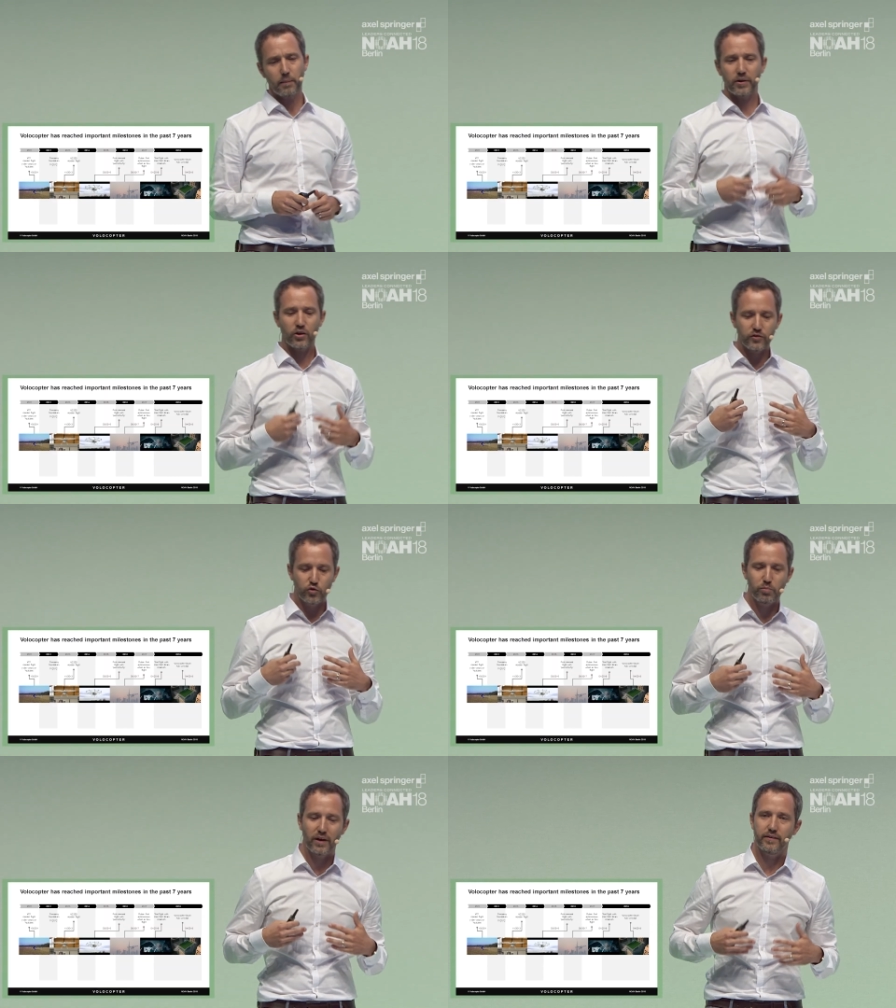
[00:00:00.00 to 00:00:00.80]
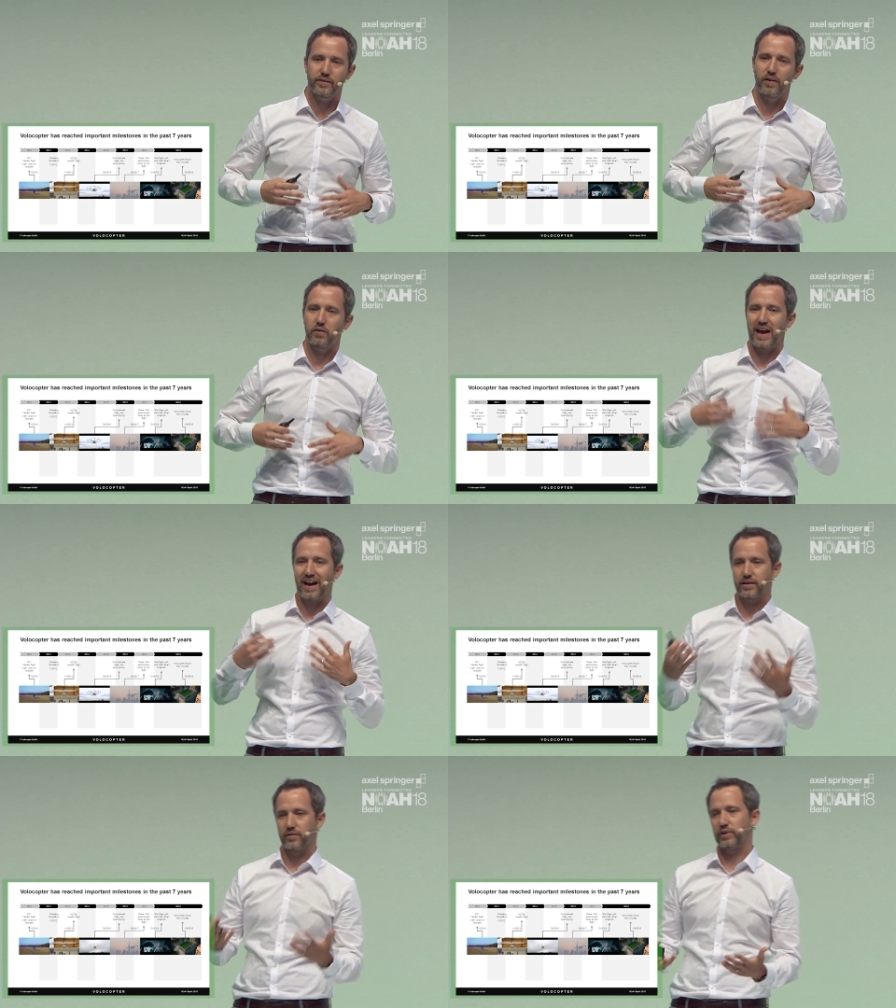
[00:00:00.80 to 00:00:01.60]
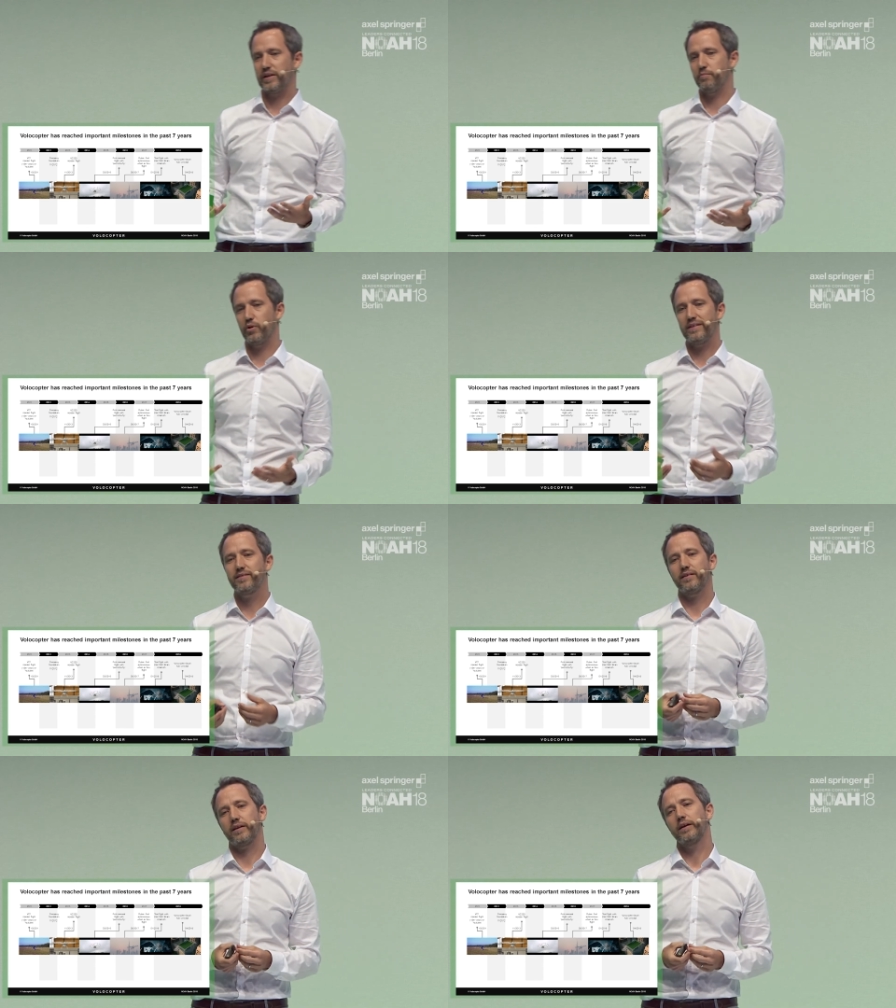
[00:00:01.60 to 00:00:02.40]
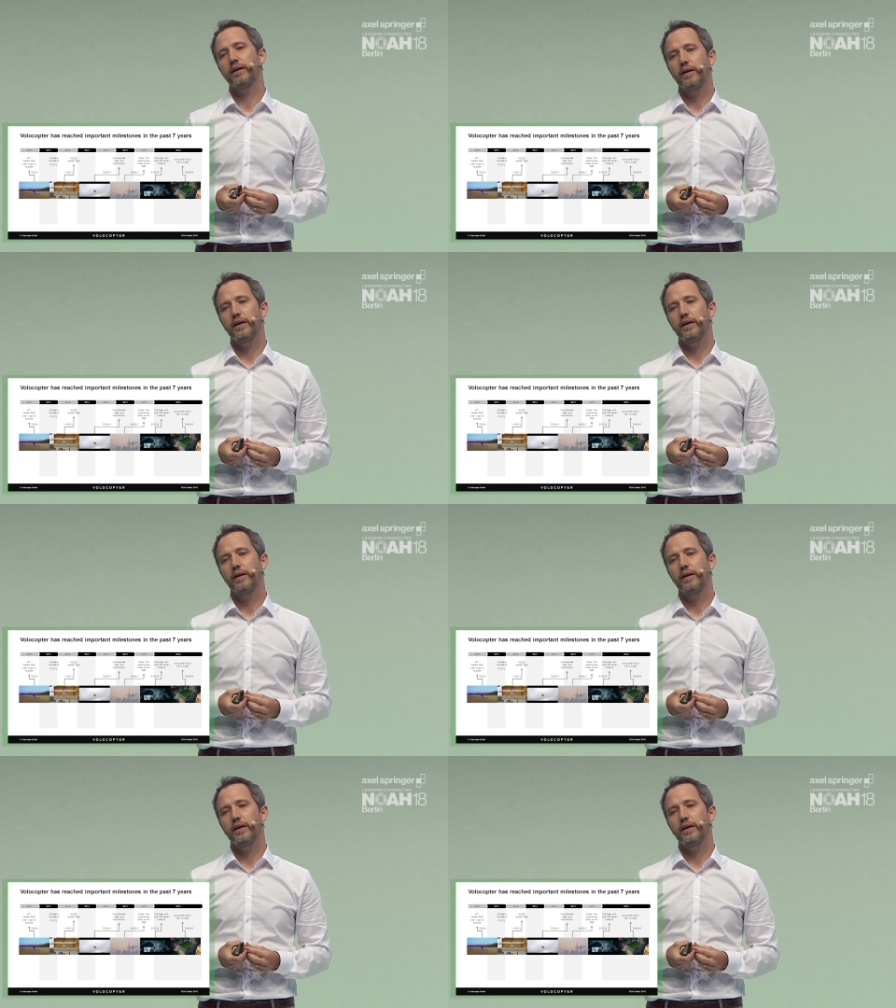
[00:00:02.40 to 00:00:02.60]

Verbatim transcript: because Dubai is very actively embracing